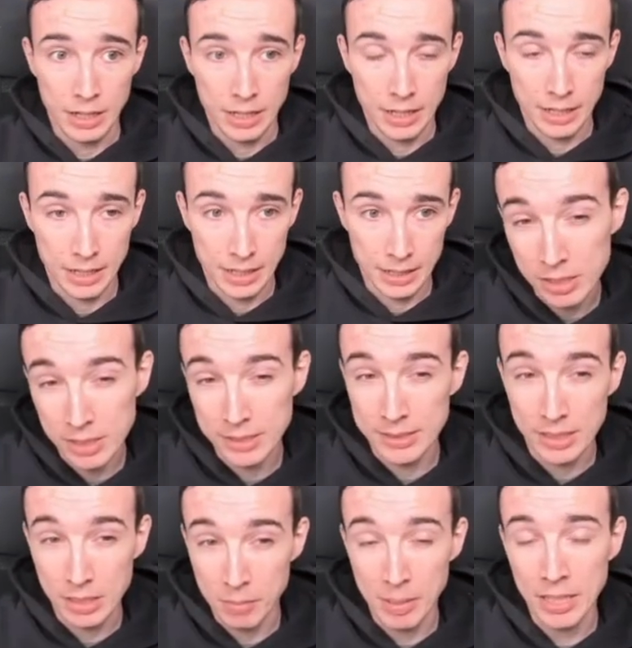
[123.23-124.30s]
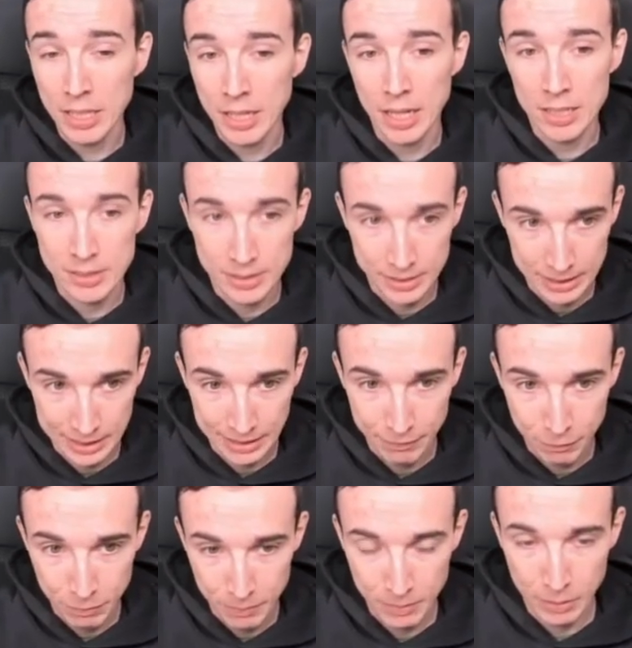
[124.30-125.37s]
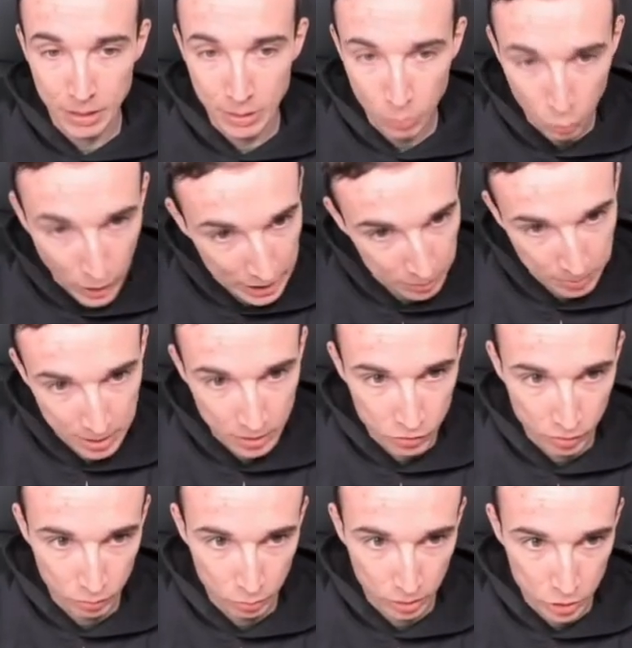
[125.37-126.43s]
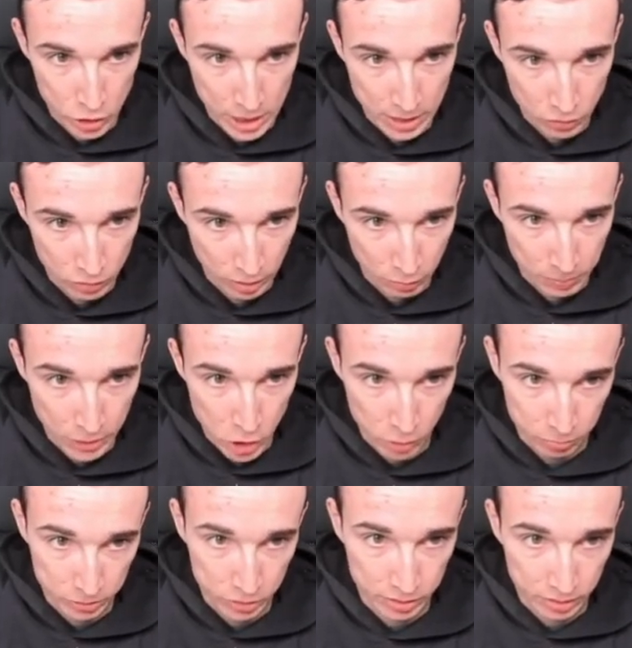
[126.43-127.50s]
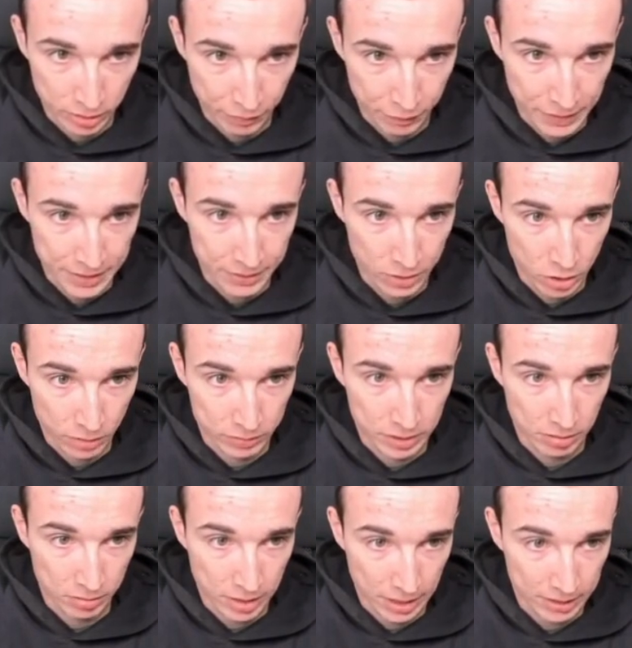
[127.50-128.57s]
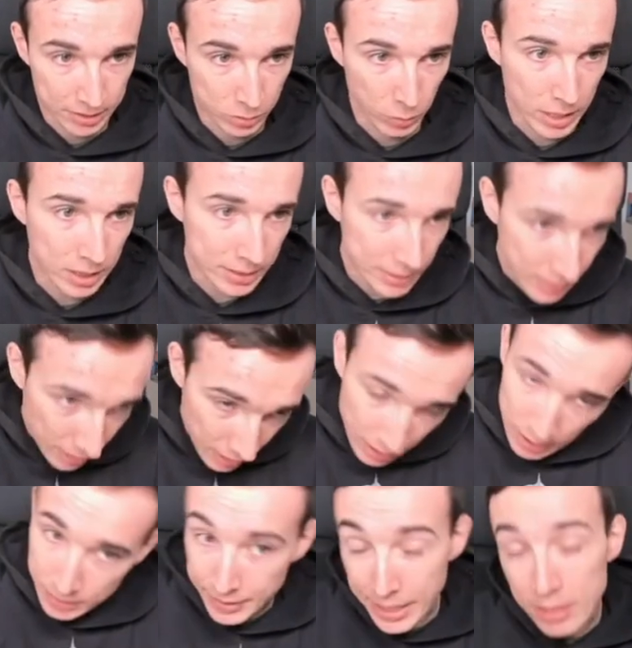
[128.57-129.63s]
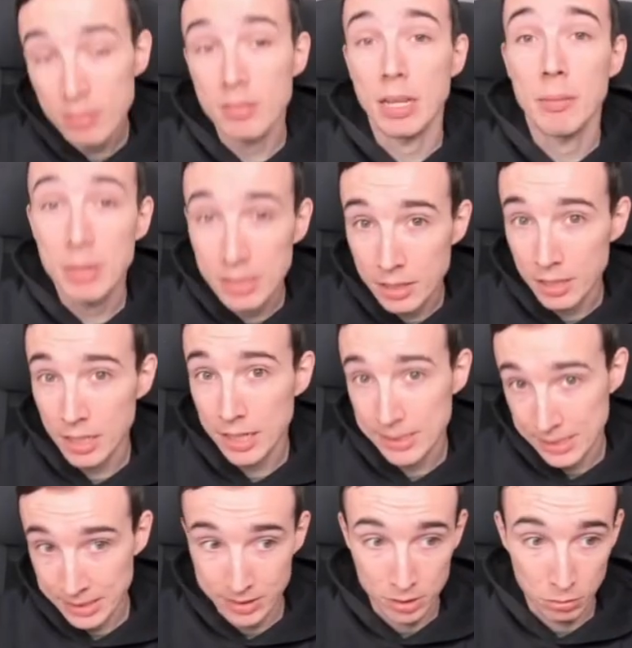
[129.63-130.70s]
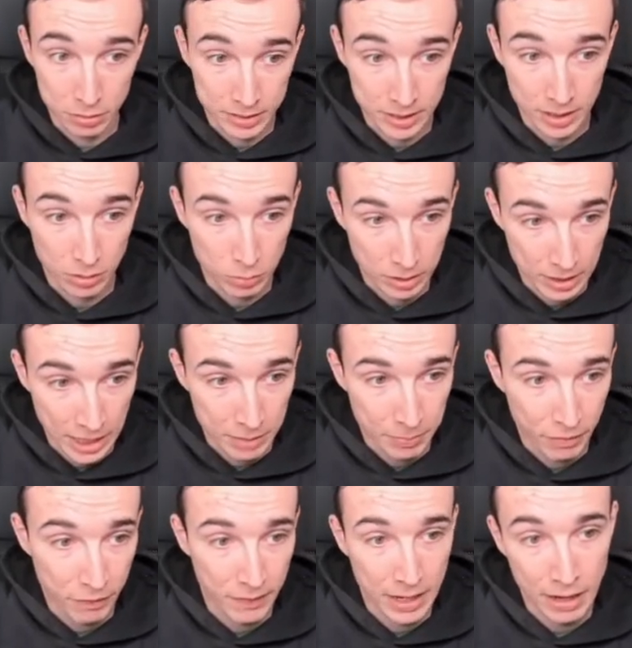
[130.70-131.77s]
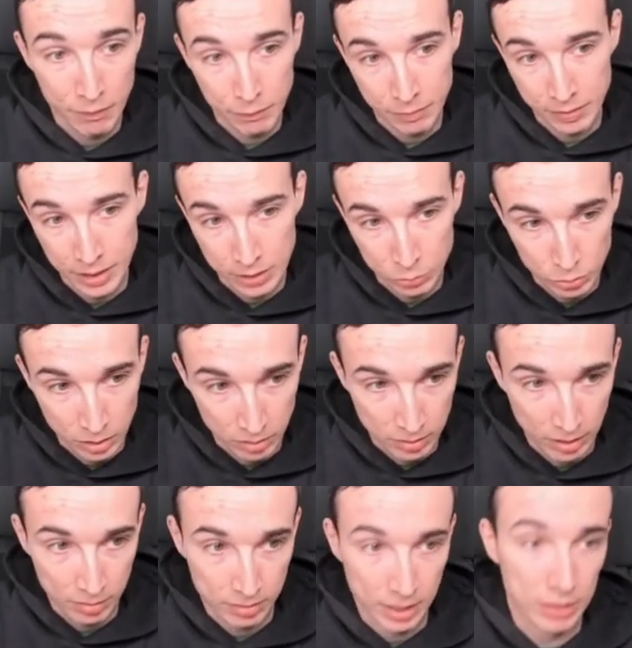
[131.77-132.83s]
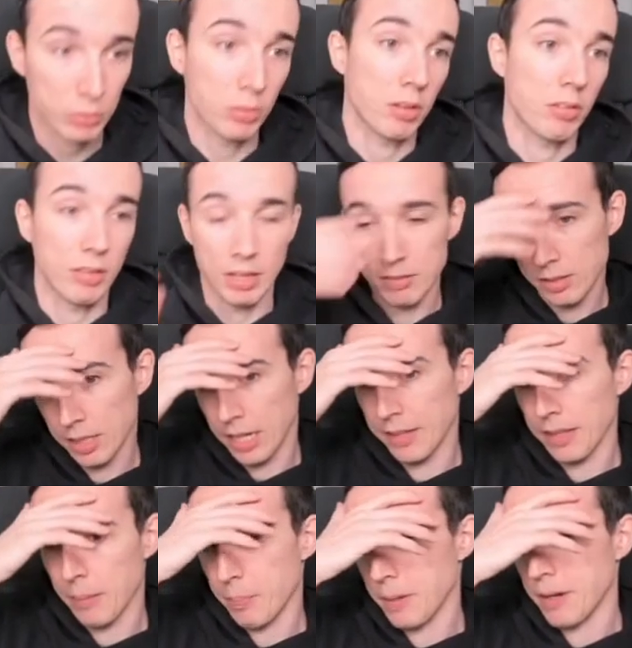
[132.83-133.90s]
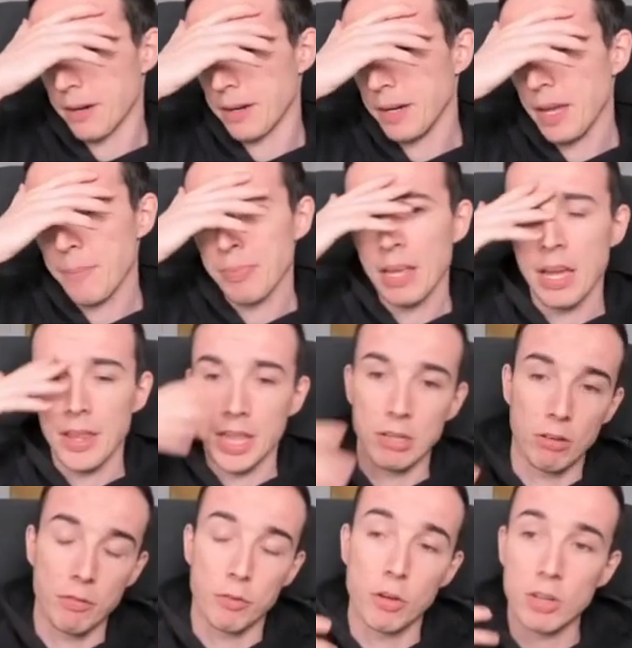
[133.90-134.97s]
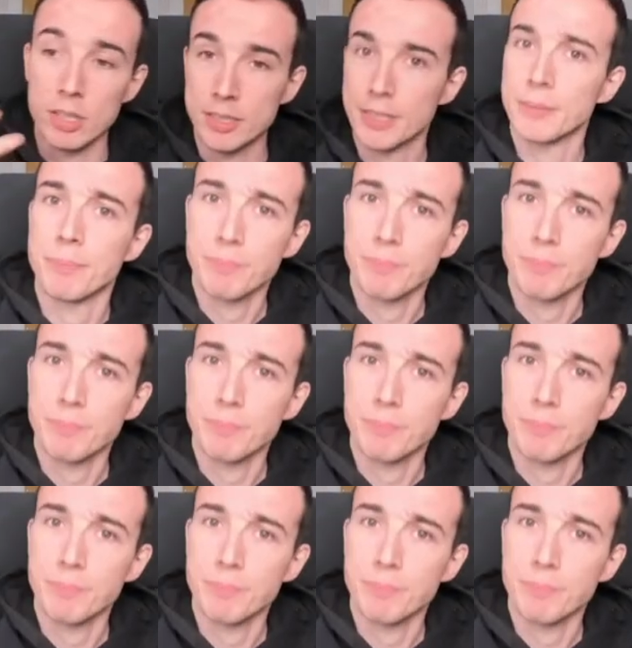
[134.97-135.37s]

uh, is that in many cases, if uh, white manages to exchange this bishop, which is a defender of these dark squares, then some ideas associated with knight b5, knight to d6, knight to c7 can appear. Now, of course,